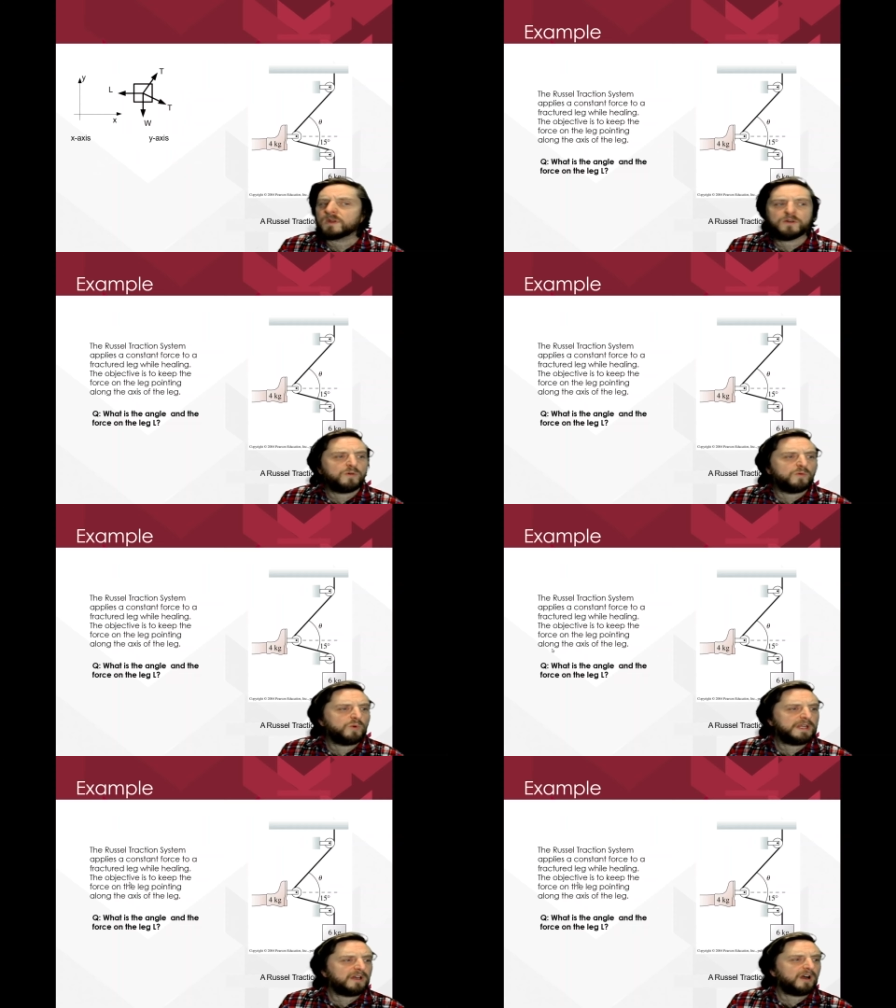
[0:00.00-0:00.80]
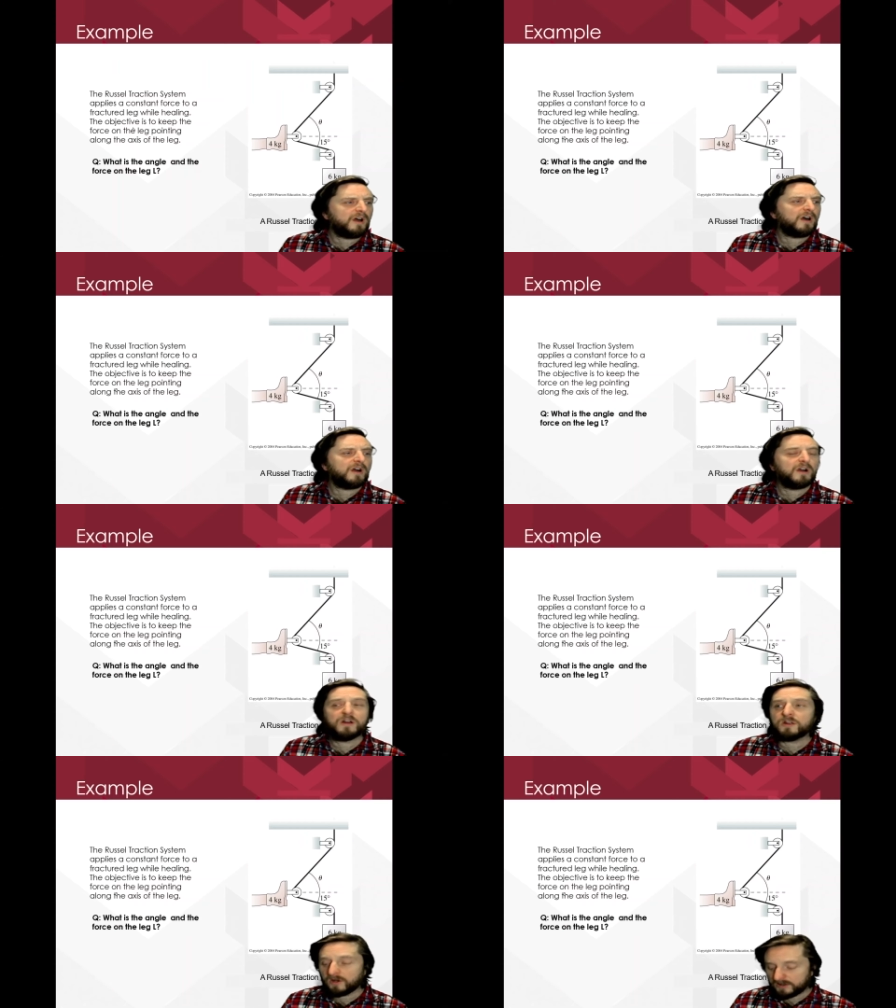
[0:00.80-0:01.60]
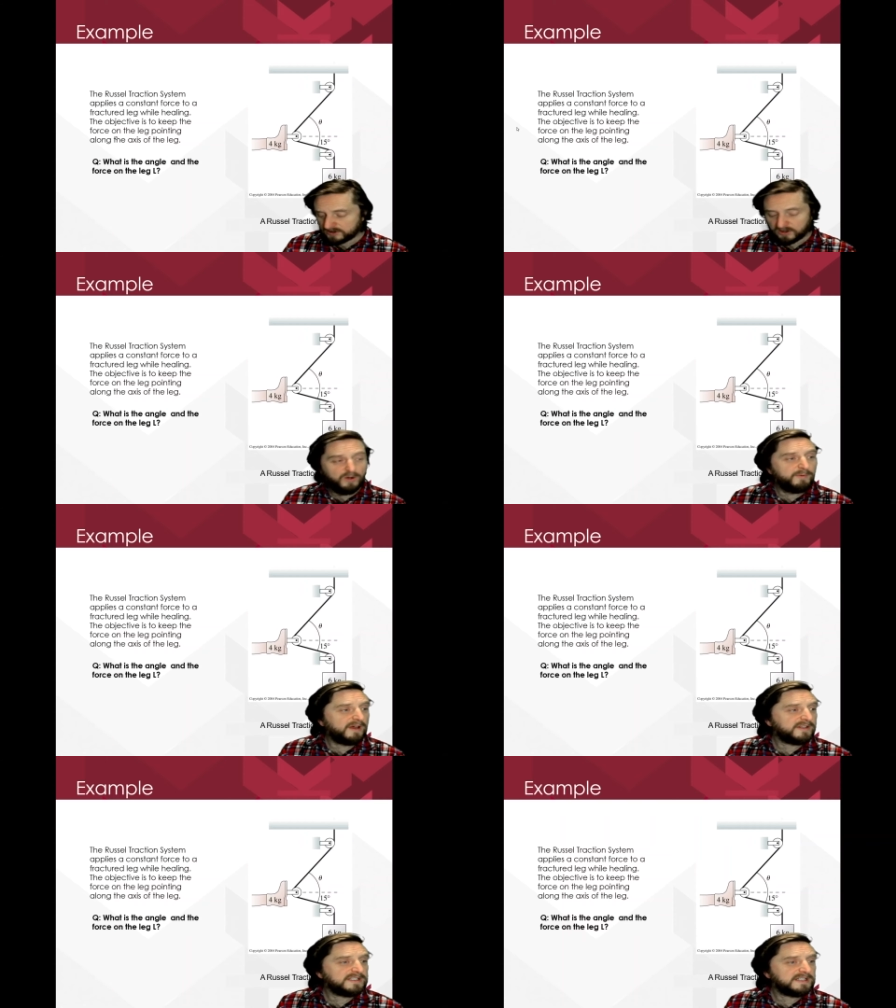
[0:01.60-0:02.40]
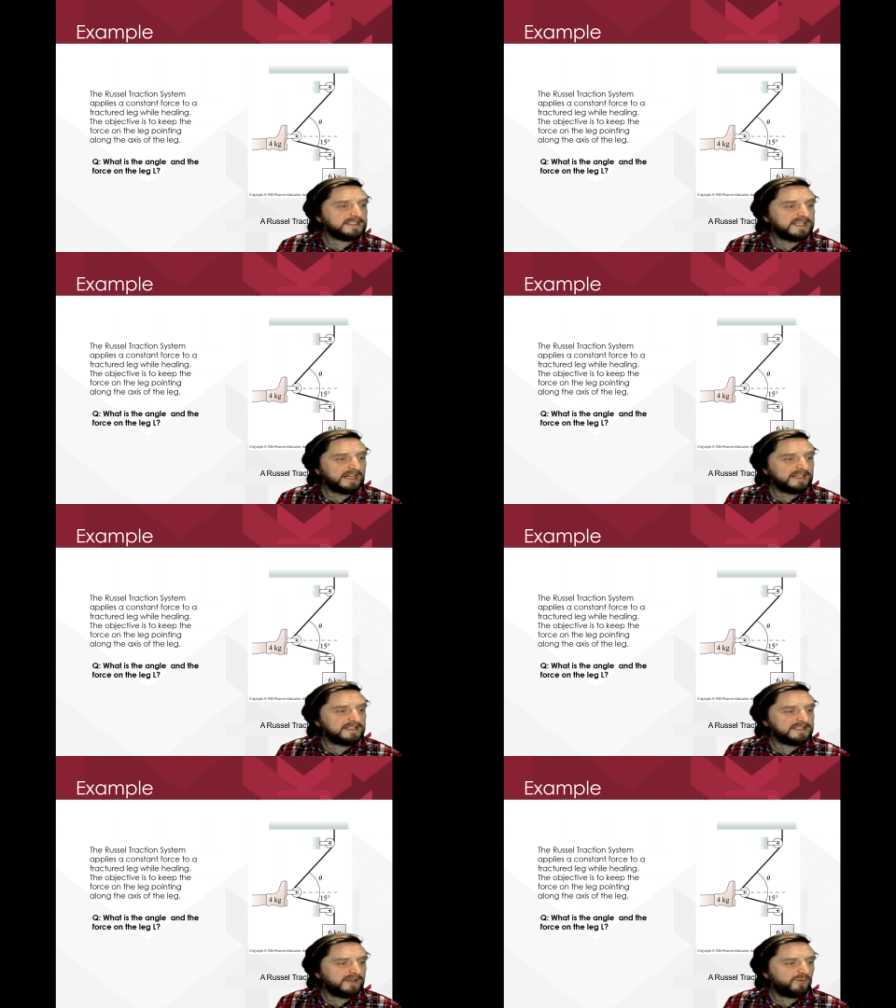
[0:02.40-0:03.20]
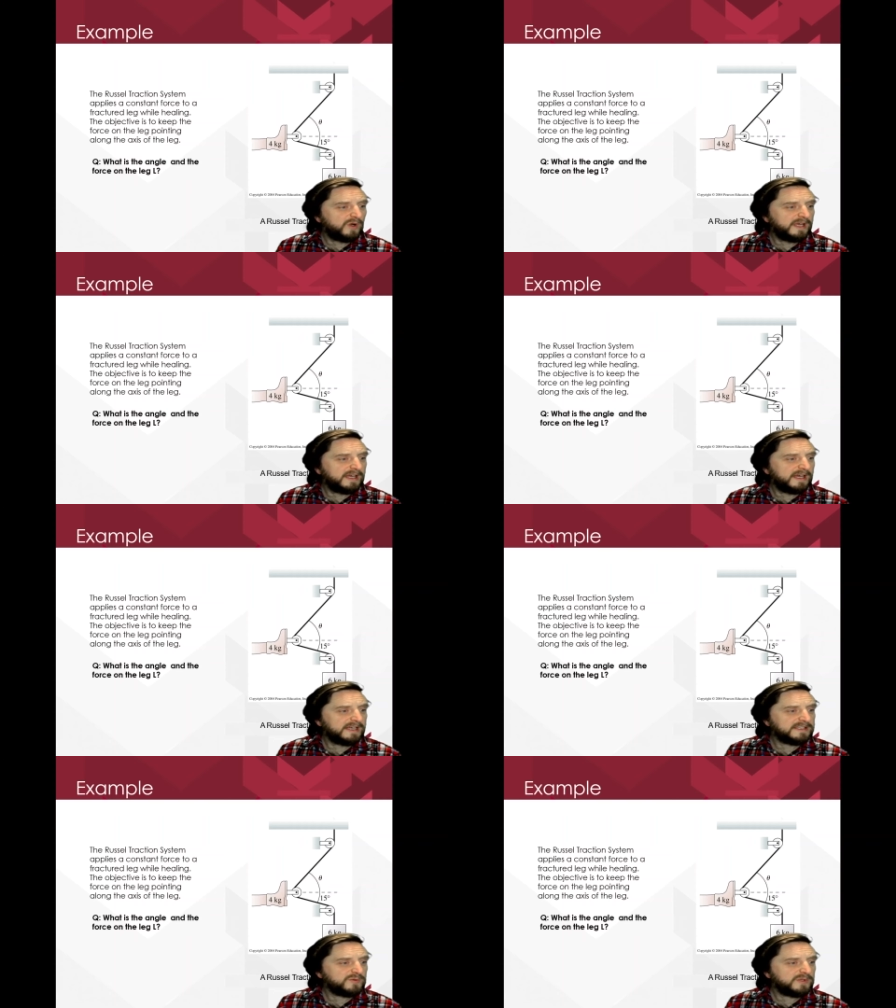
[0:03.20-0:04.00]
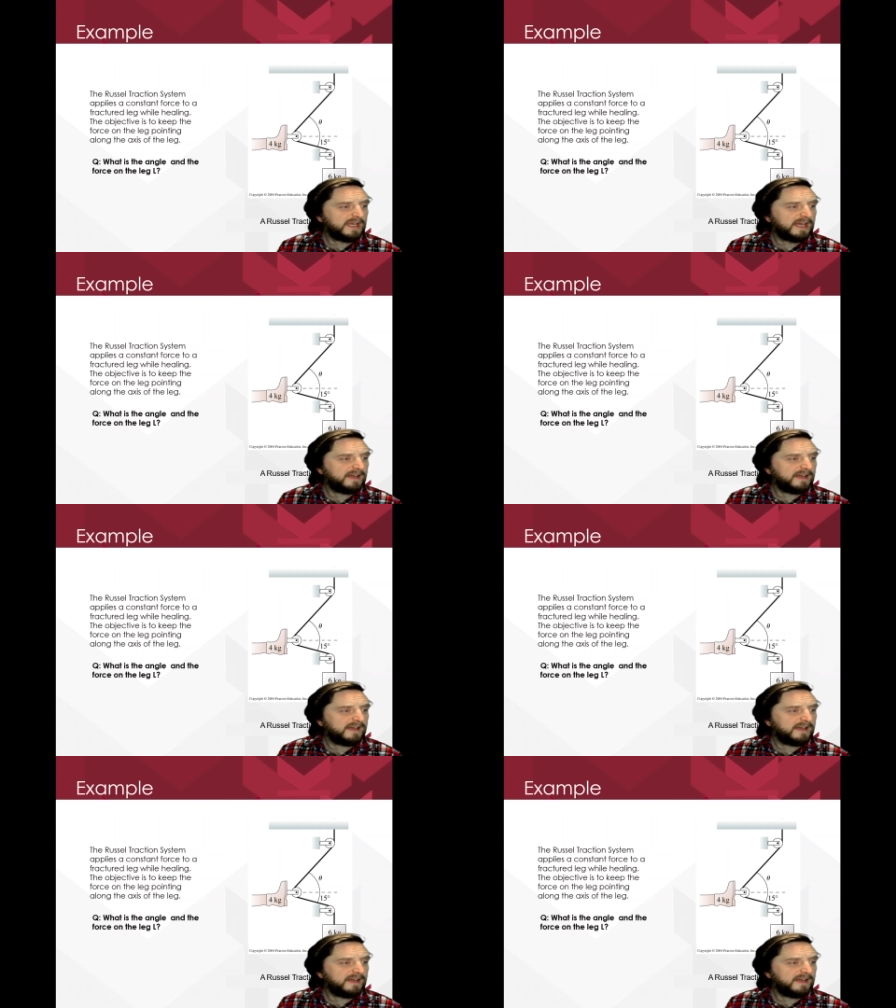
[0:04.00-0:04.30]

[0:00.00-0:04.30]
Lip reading: we are going to go about this in exactly the same way as we have